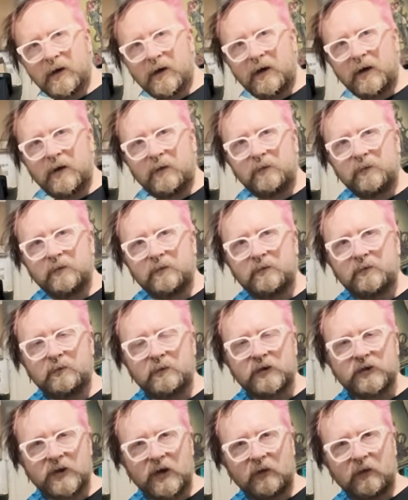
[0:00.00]

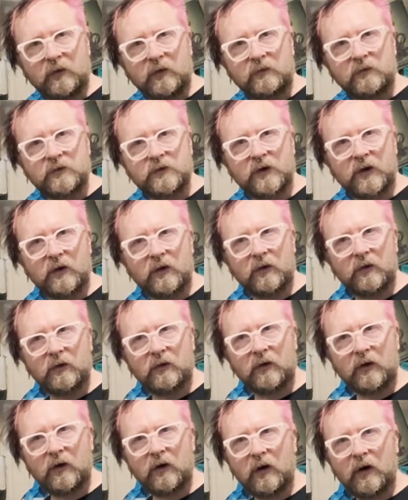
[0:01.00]
material.
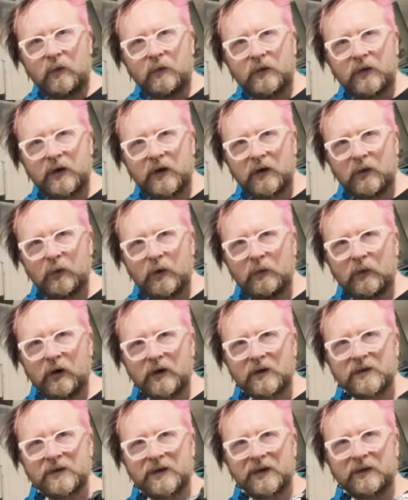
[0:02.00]
So I'm thinking we
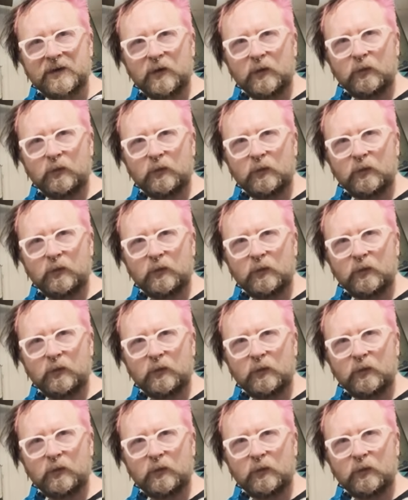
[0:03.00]
might stick the